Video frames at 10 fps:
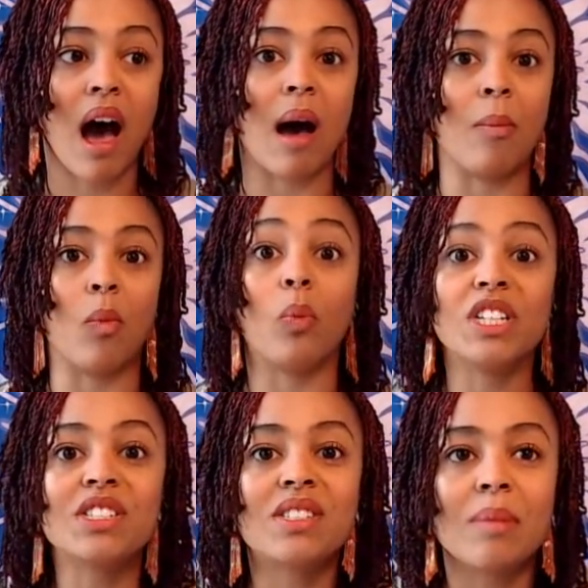um, which
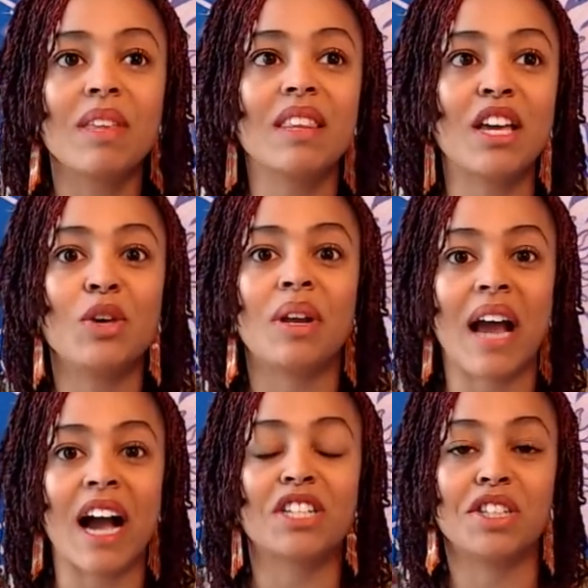is something that you can
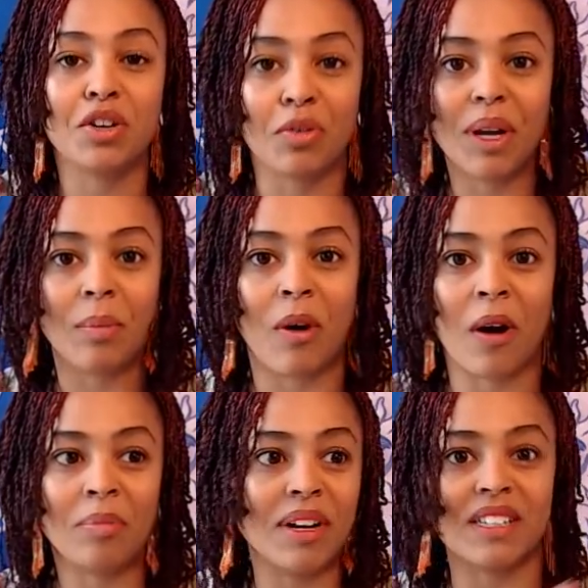actually agree
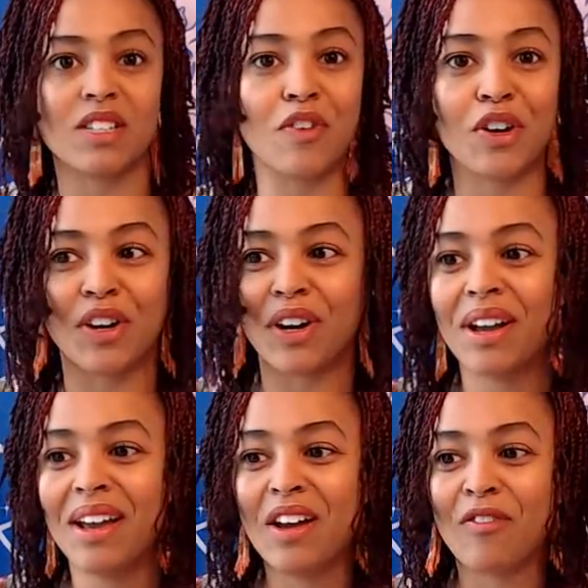upon. Because if you're
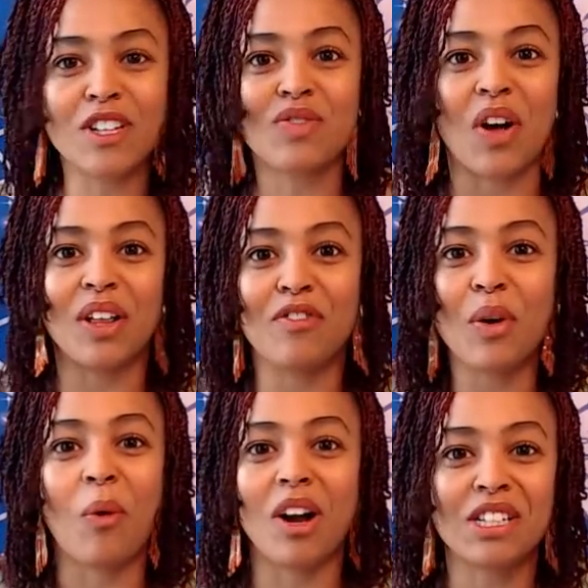First of all, if you're
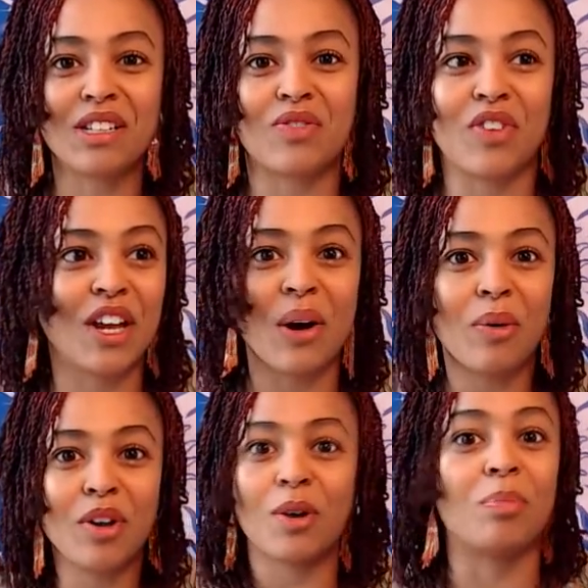watching this
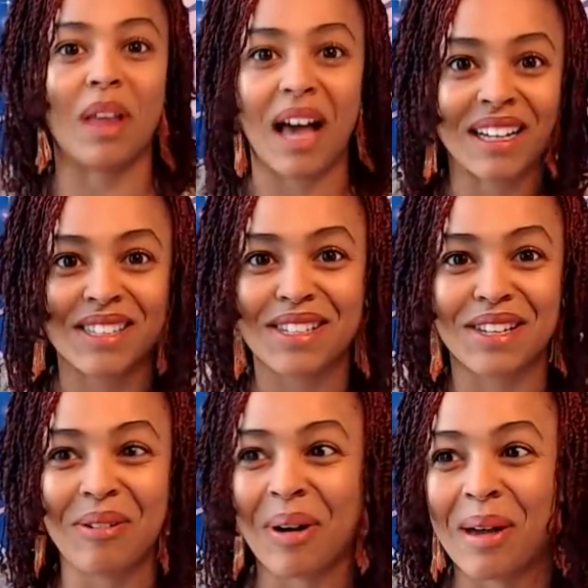video, you're blessed. You
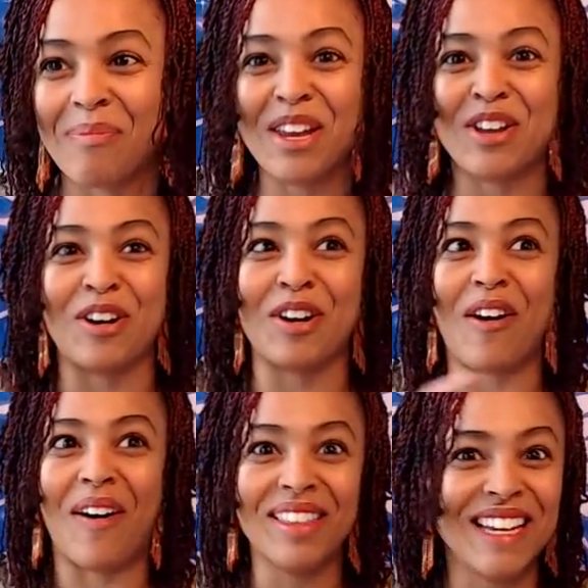know what I mean? You're
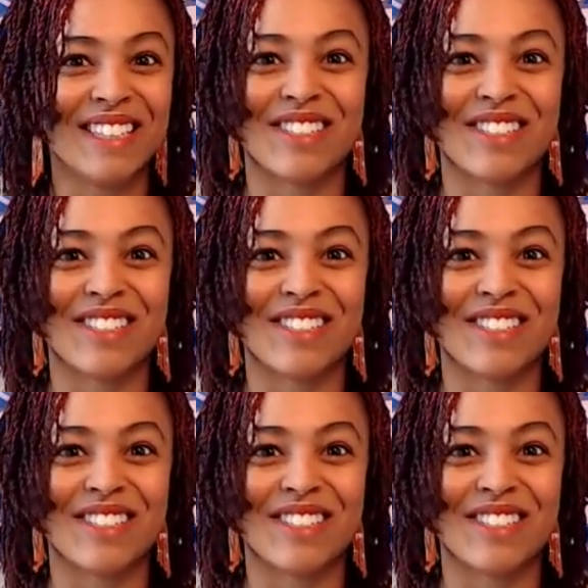on the